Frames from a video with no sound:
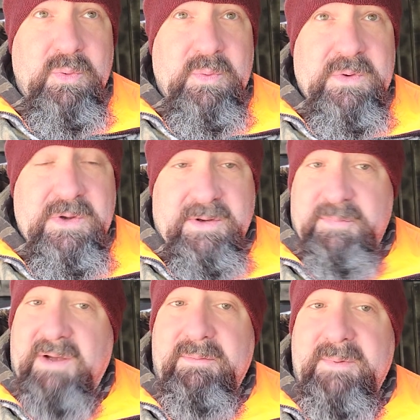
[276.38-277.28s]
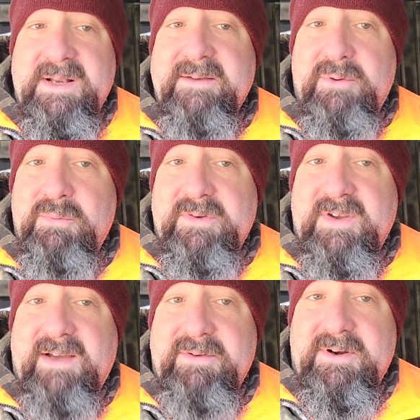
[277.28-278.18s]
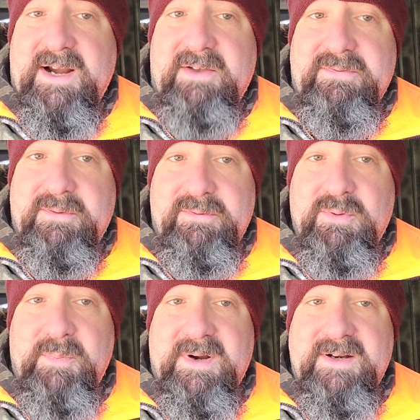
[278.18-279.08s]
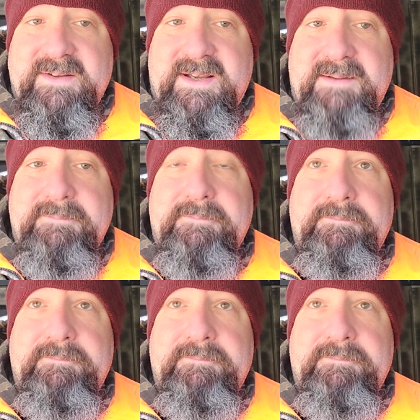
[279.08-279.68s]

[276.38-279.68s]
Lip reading: You could probably live on what you have in your house for a short period of time.